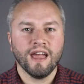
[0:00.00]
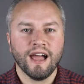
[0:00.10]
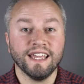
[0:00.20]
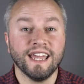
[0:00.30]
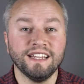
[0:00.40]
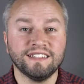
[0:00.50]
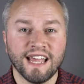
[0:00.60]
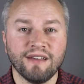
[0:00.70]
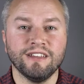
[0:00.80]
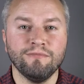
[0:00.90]
and get it
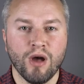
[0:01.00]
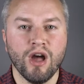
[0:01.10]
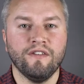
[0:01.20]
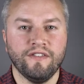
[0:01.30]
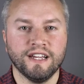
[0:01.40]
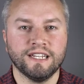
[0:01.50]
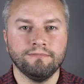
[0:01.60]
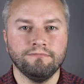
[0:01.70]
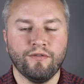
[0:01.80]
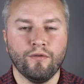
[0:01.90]
sounding perfect
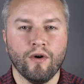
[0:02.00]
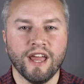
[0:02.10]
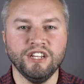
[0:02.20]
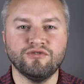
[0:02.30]
before any